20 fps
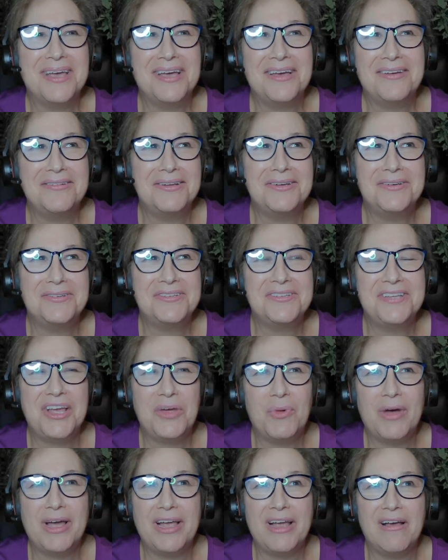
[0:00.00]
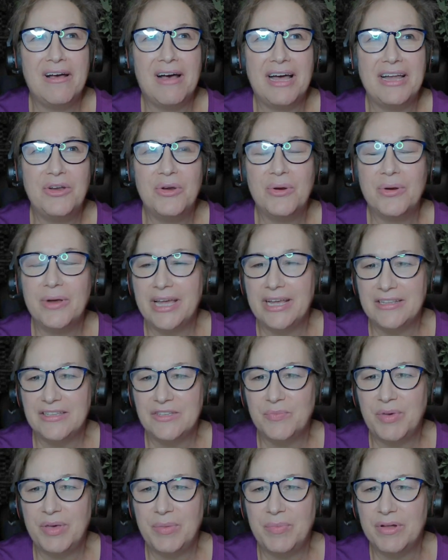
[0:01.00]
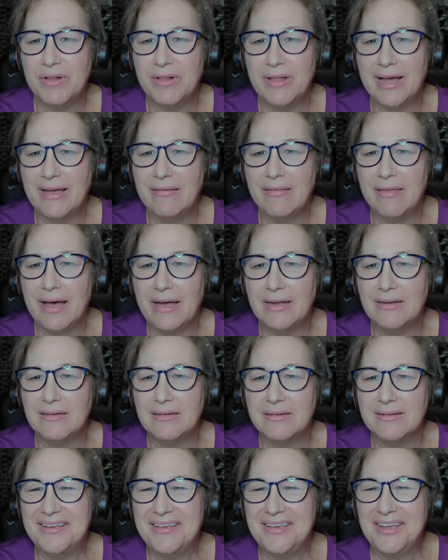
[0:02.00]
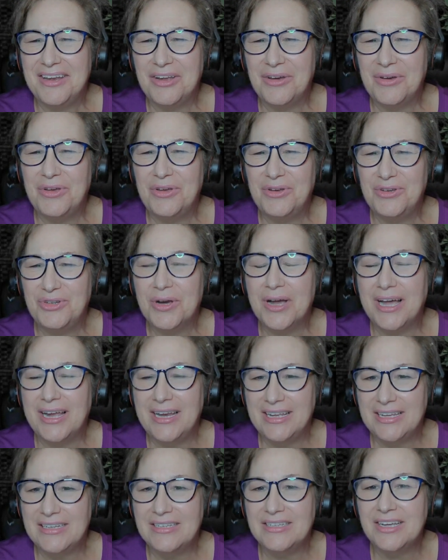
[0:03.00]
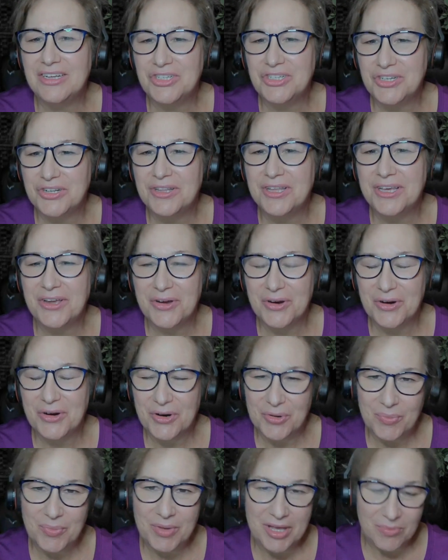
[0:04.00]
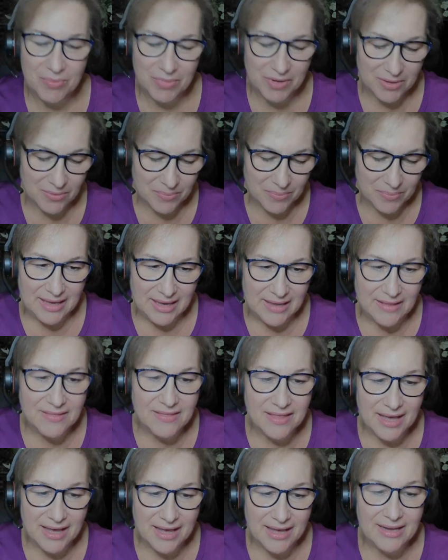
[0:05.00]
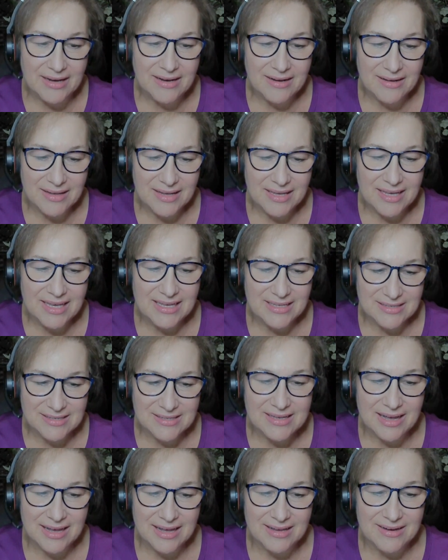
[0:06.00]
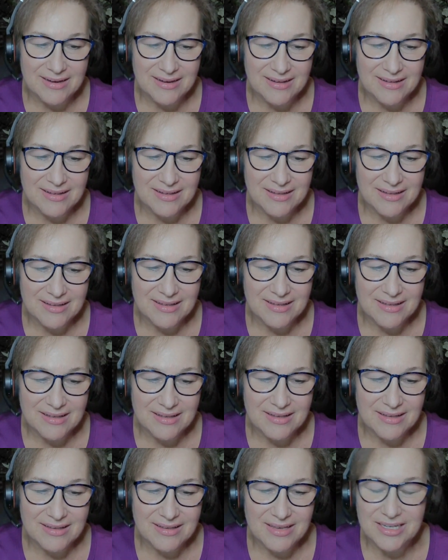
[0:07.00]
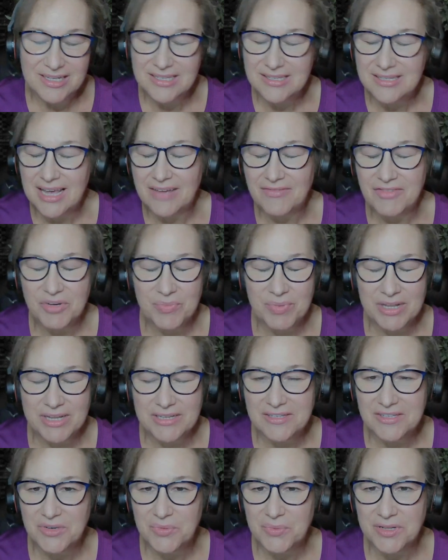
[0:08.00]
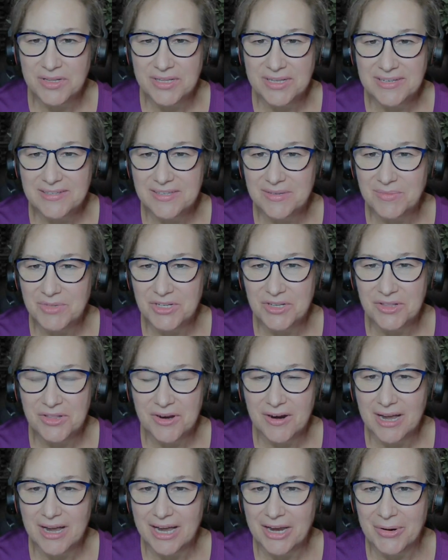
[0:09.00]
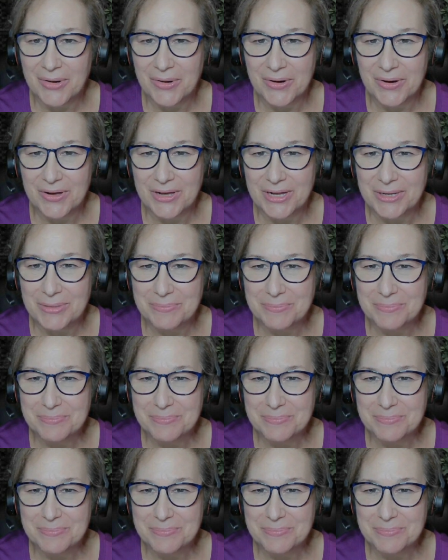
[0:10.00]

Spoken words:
I don't understand why God creates people like that, you know, who try to intentionally hurt people. And then he said, you just have to bless and release them to their higher good.